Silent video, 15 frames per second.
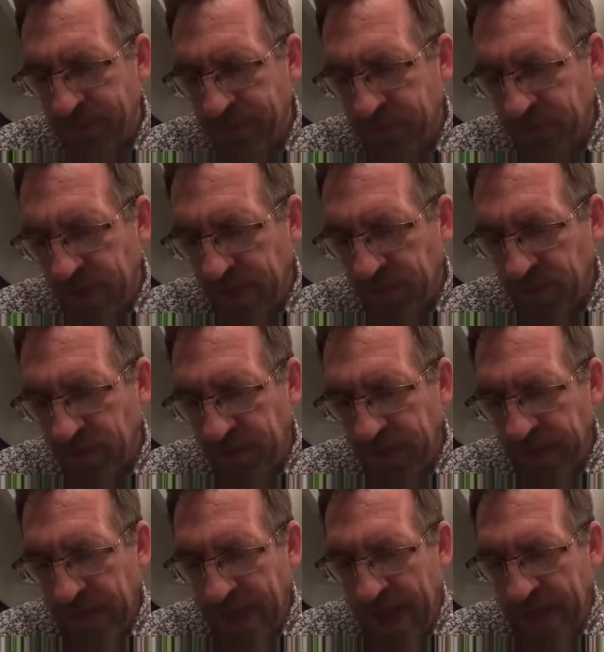Then you're
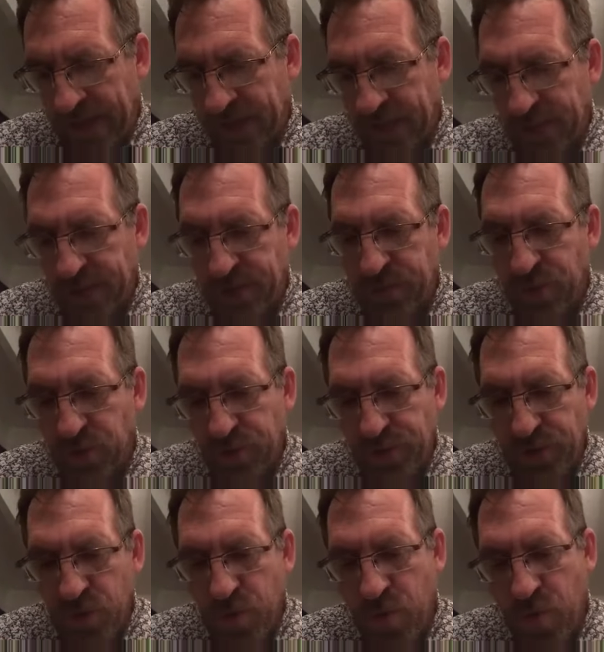looking at a small
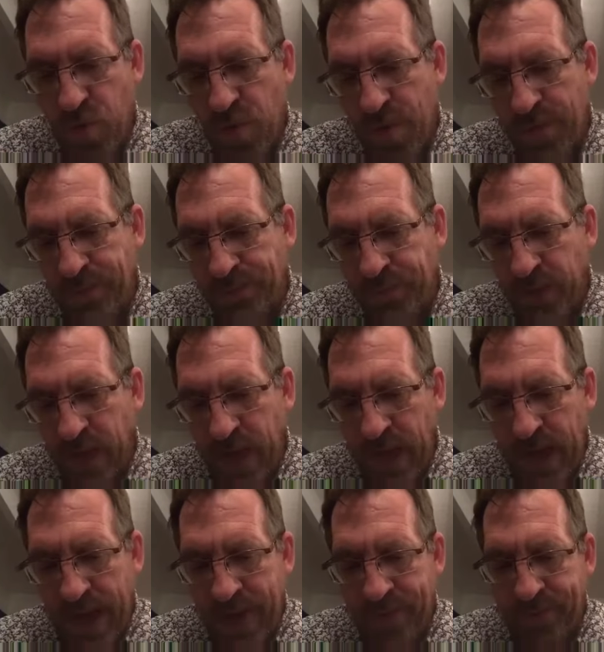school
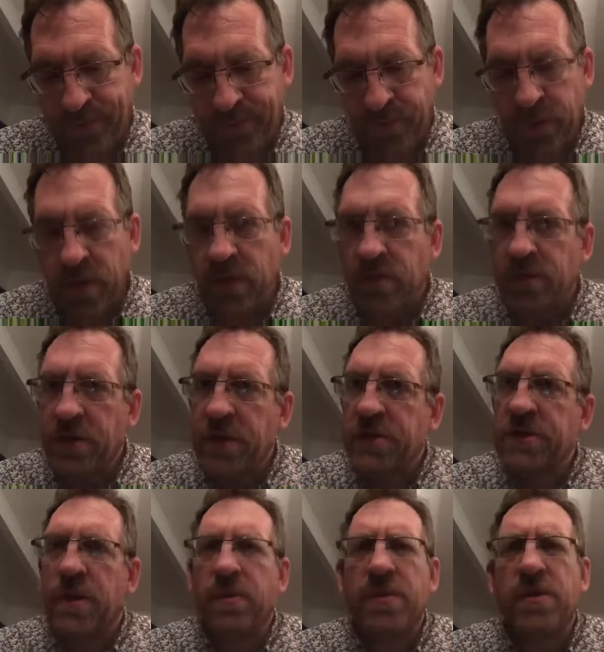that's
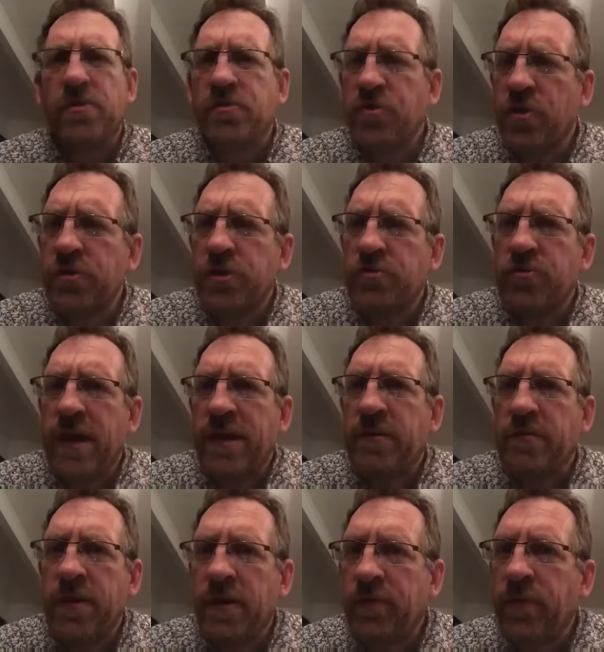someone who's not a trainer.
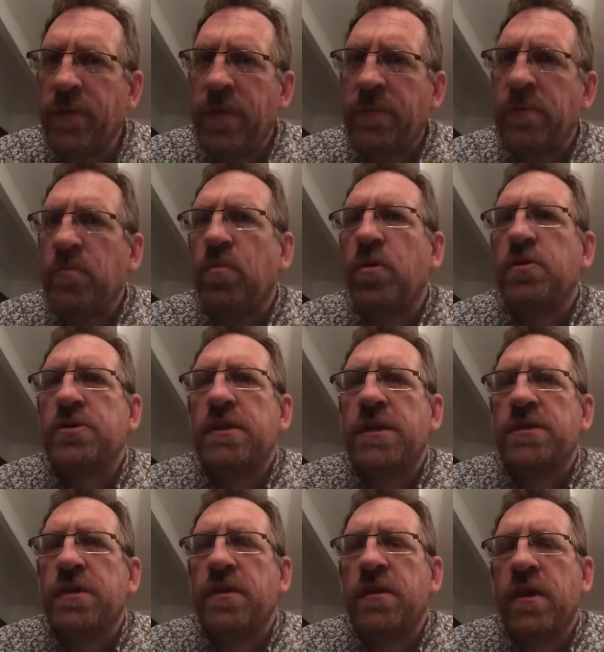I know a few people that watch
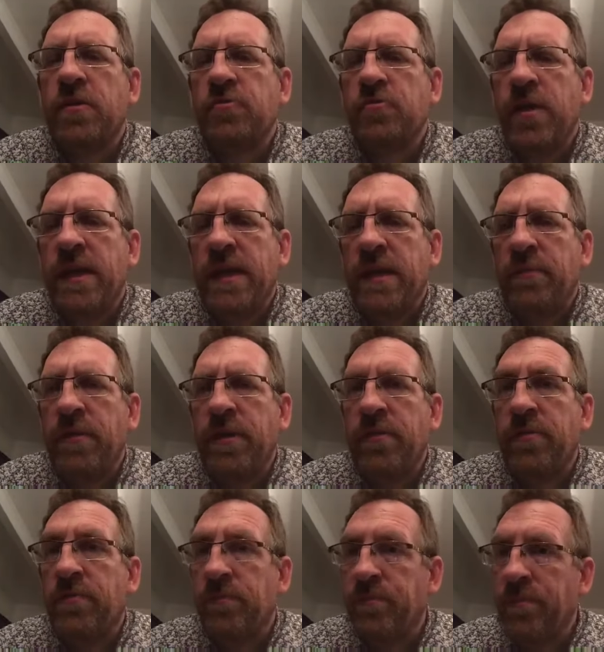this are training with
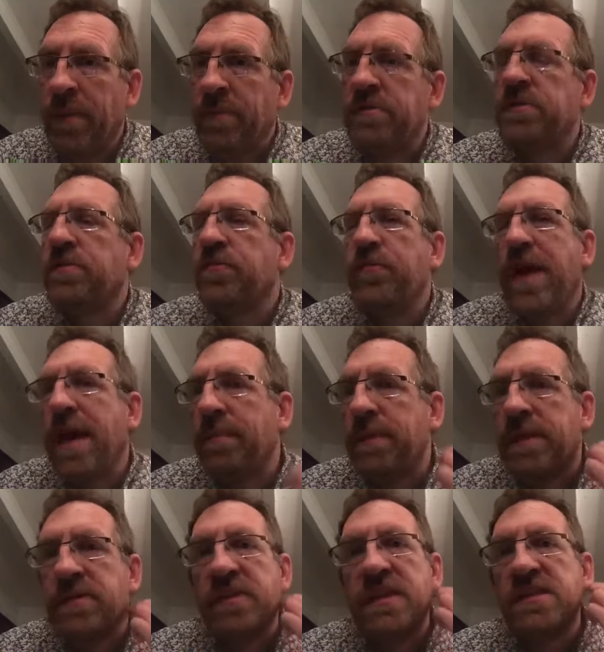members of the
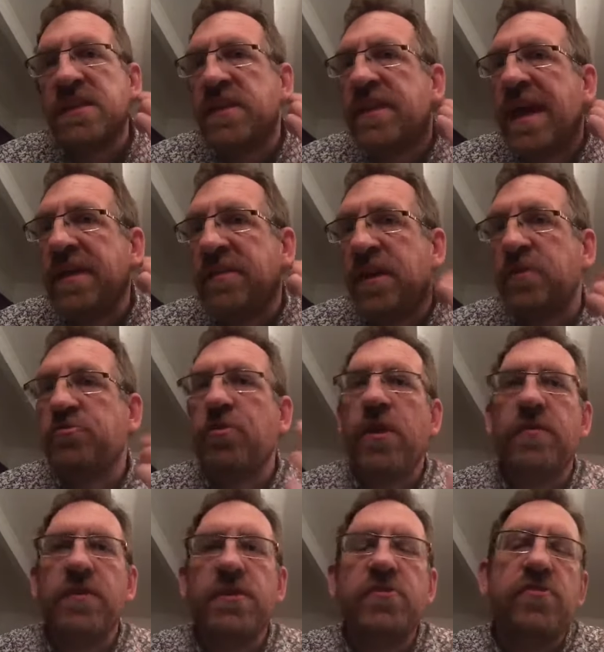family and things like that are
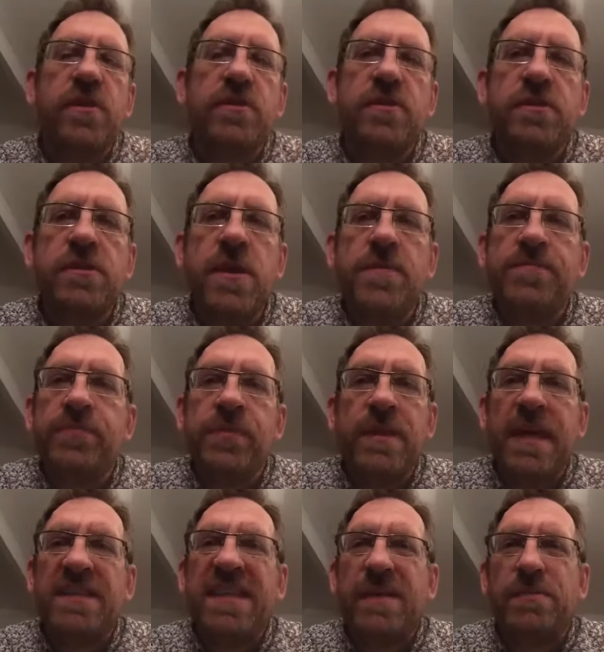driving instructors.
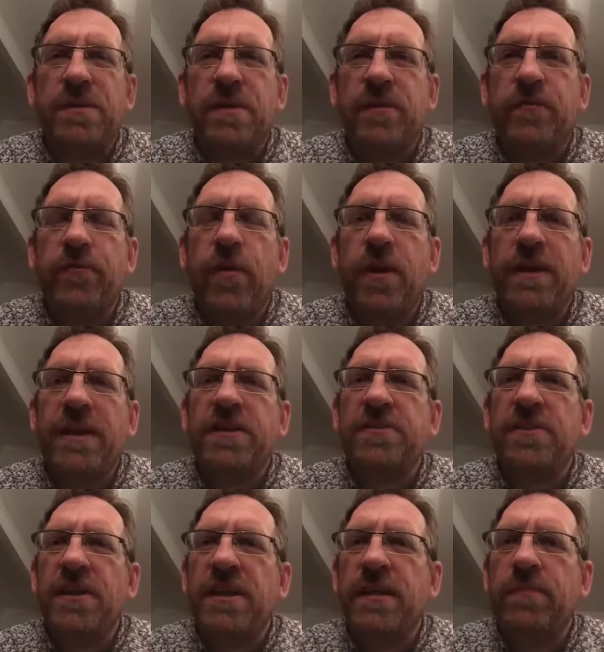That's absolutely fine. That's
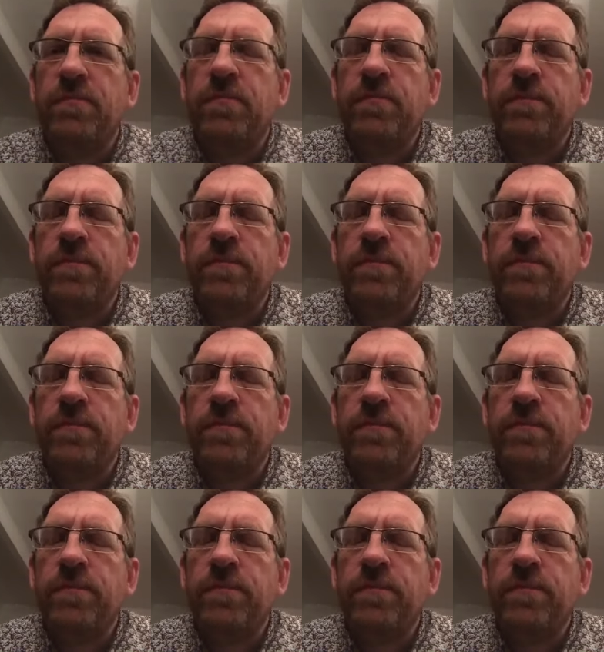certainly